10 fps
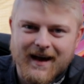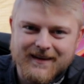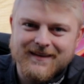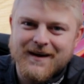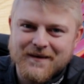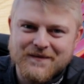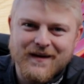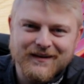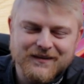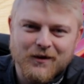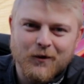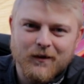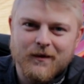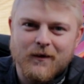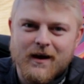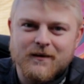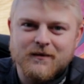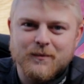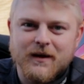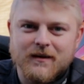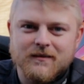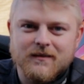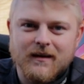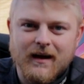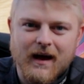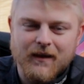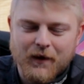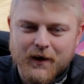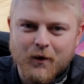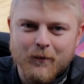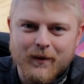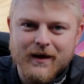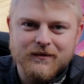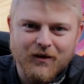no offense to Harley riders, because I like all bikes.